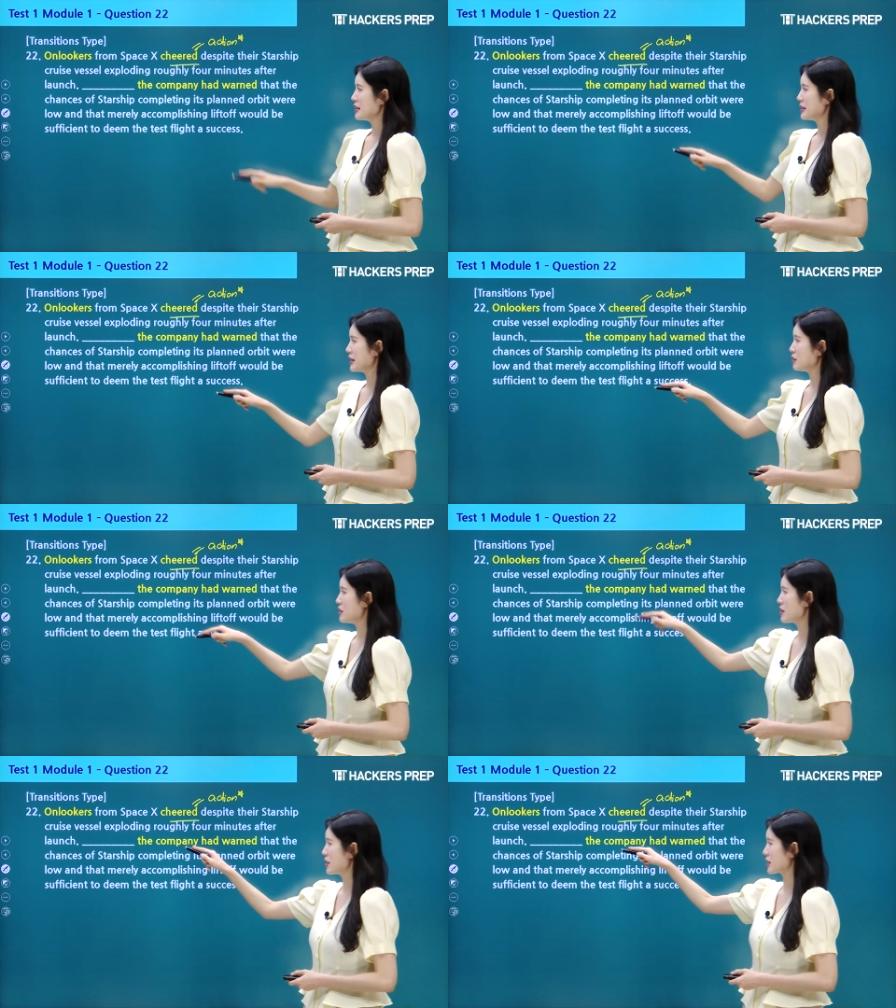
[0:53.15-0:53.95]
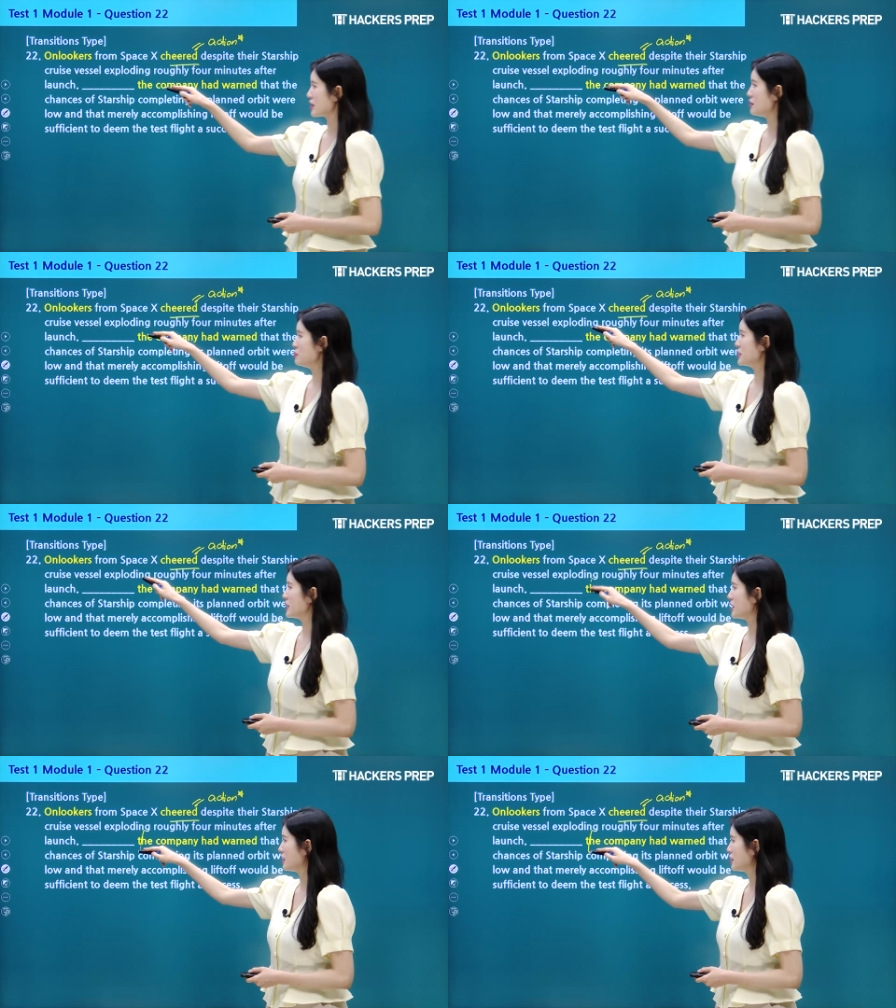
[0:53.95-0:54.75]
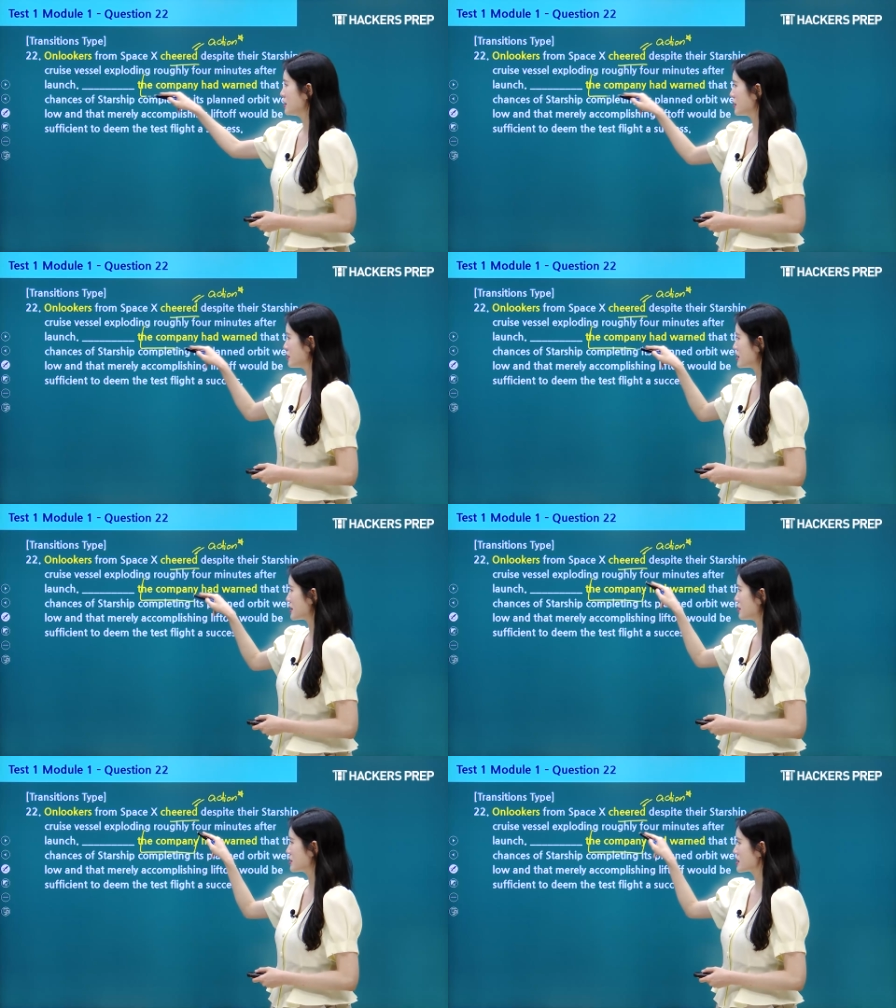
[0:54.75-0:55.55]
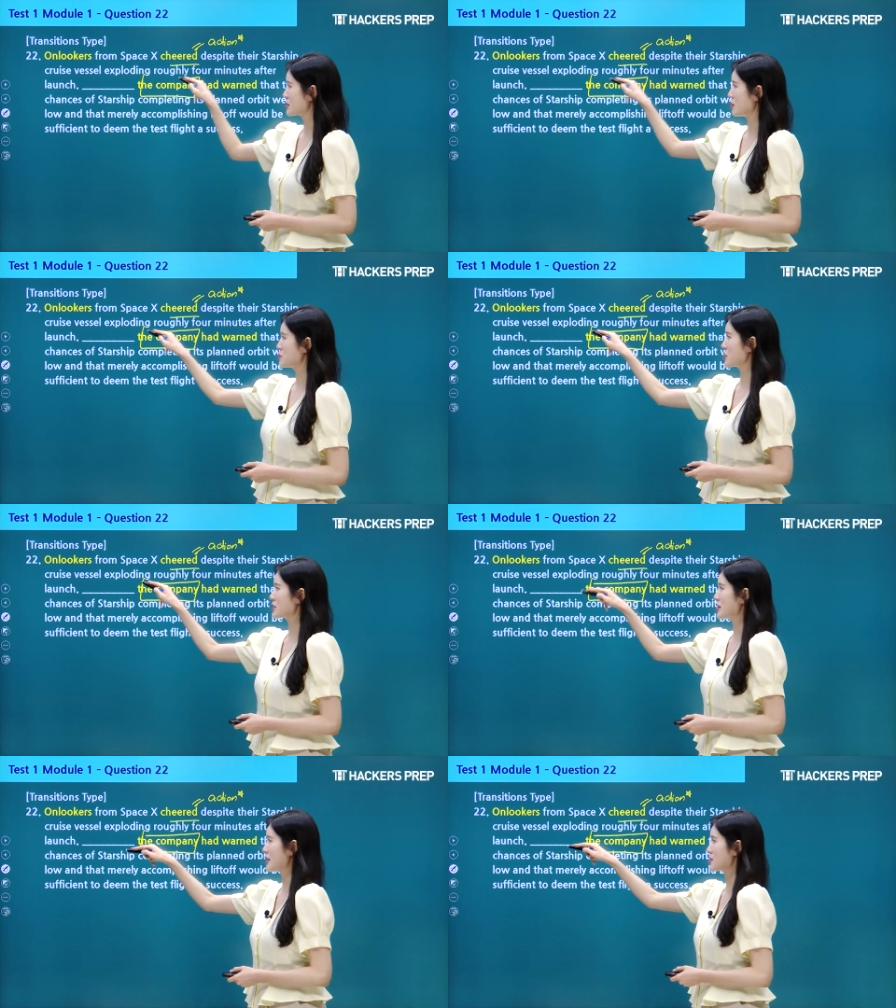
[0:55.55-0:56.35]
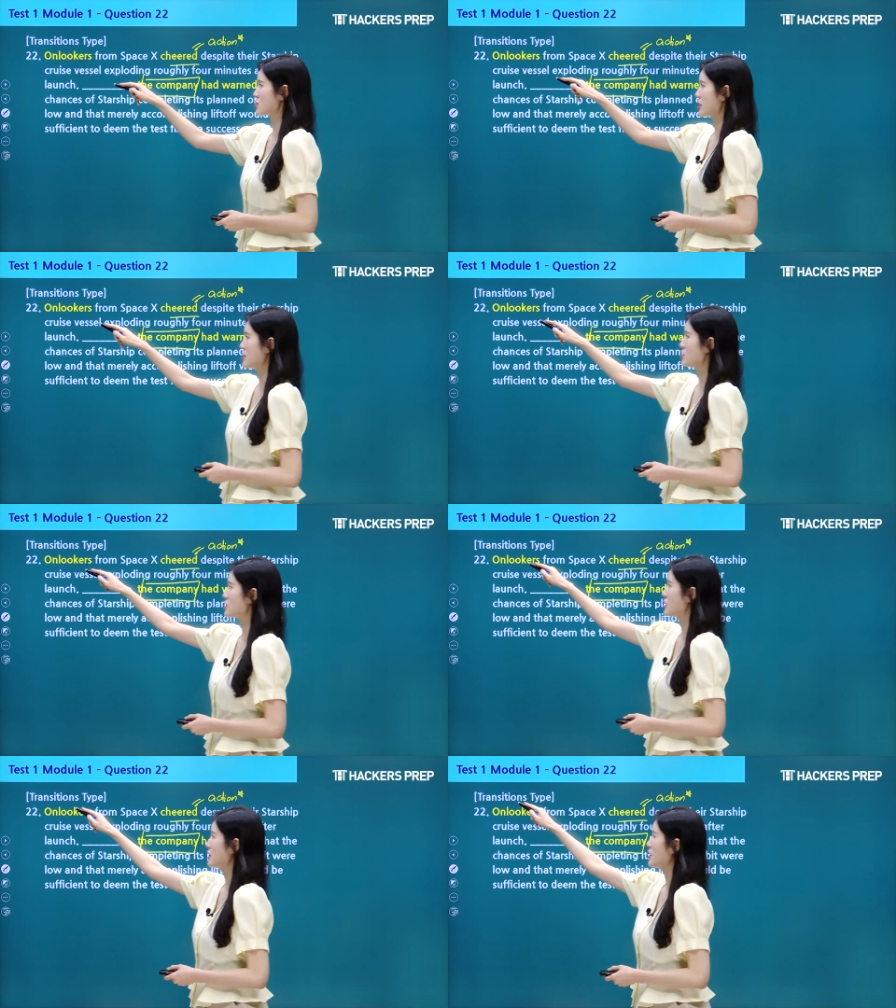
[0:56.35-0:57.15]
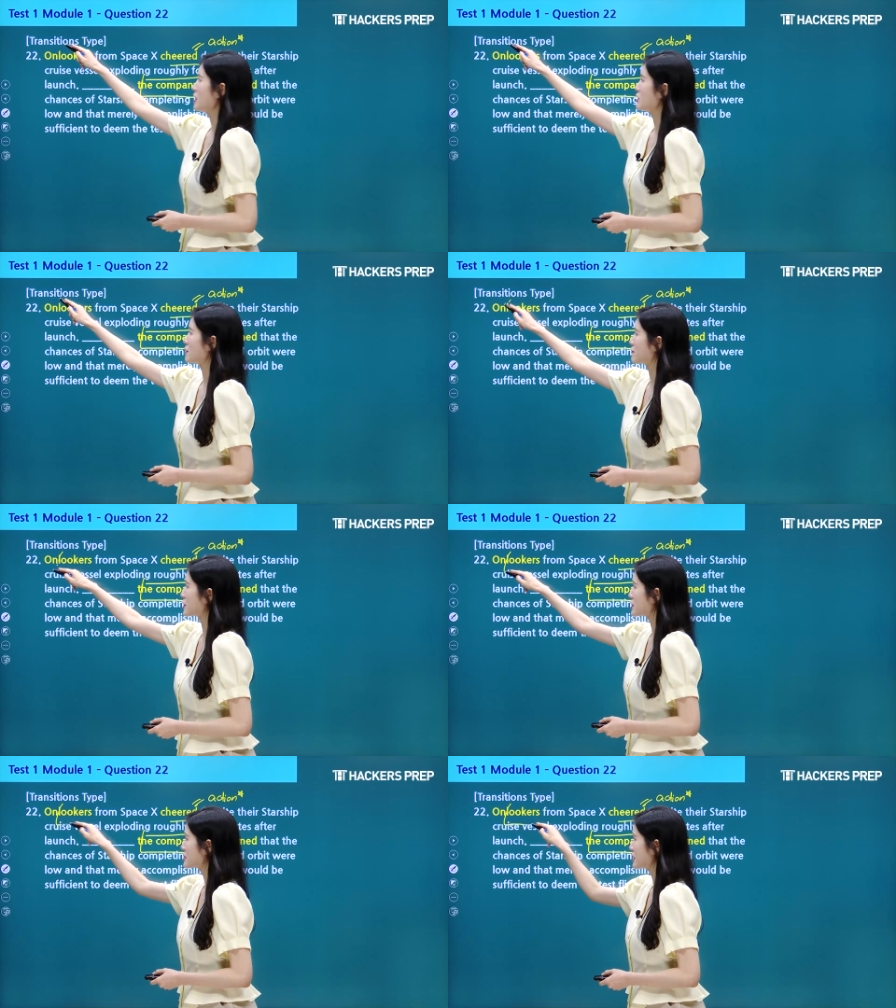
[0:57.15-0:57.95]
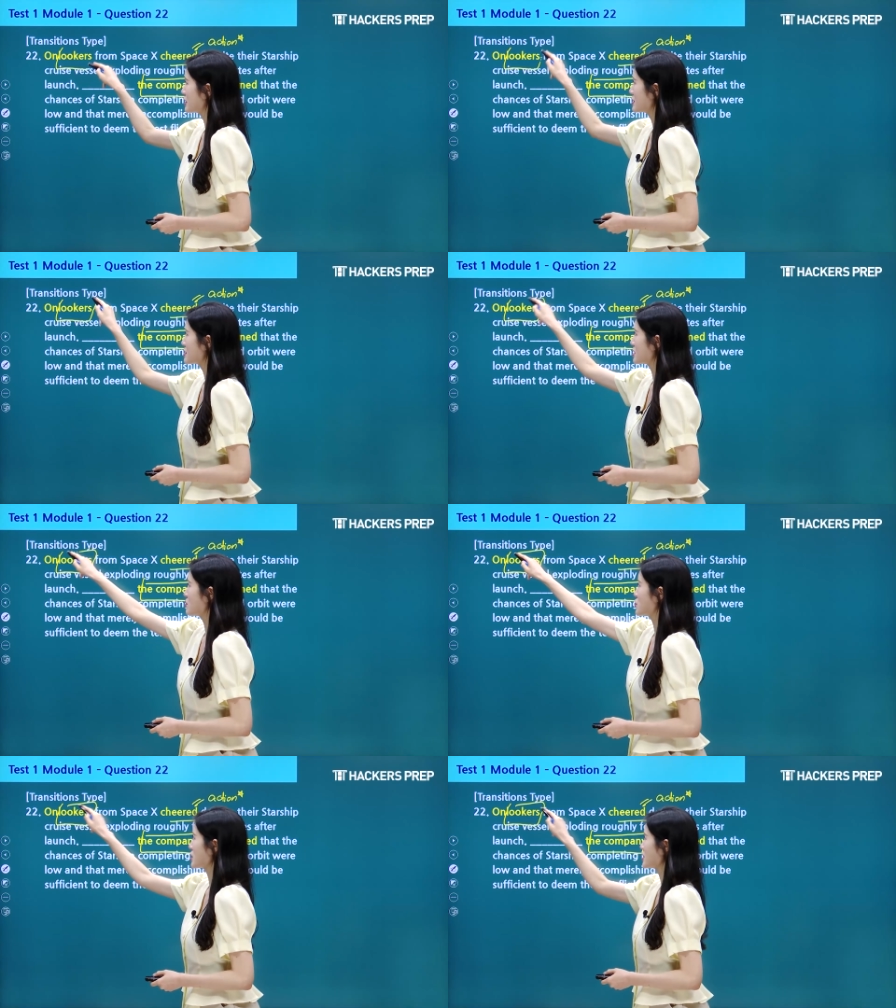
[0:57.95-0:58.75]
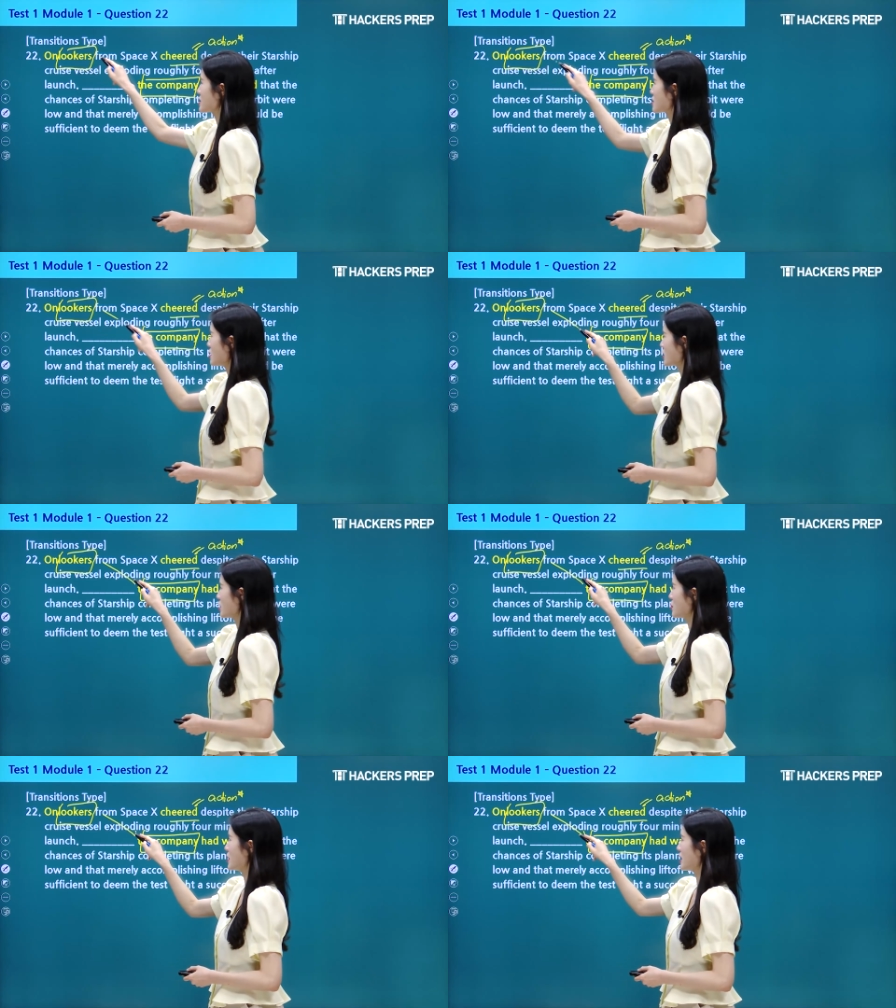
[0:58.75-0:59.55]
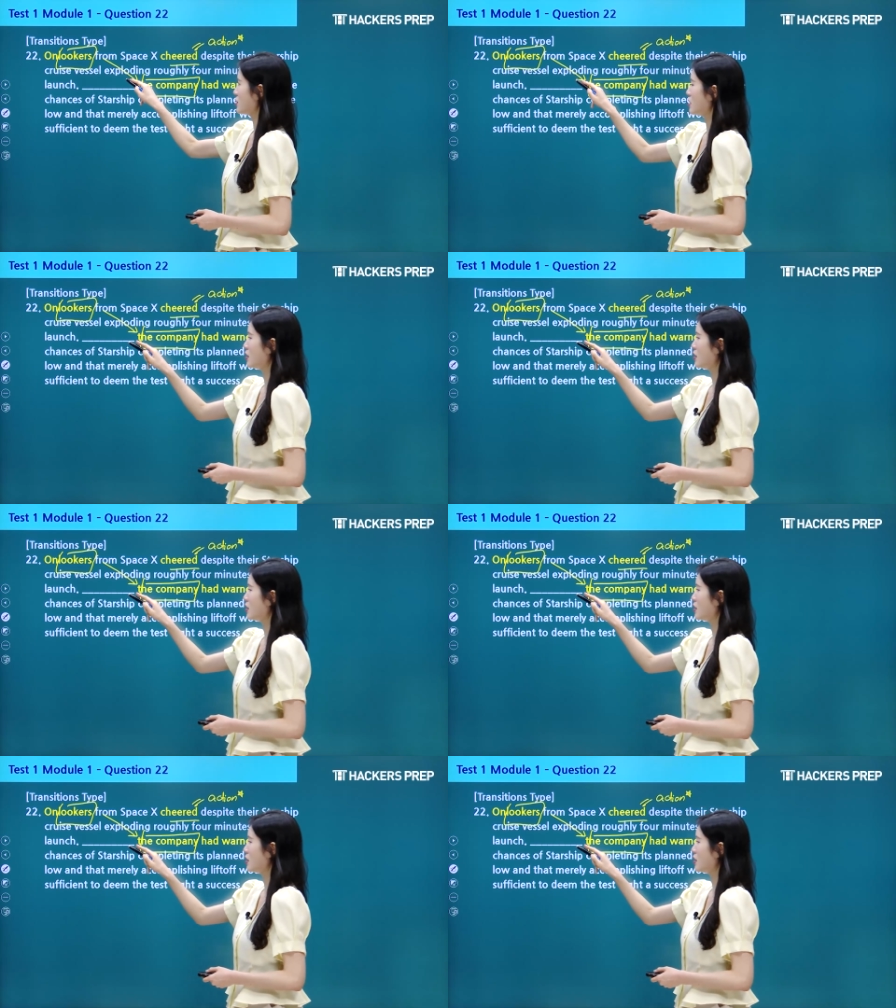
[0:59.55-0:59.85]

Now, the company, you notice how the subject has changed? The first sentence subject is talking about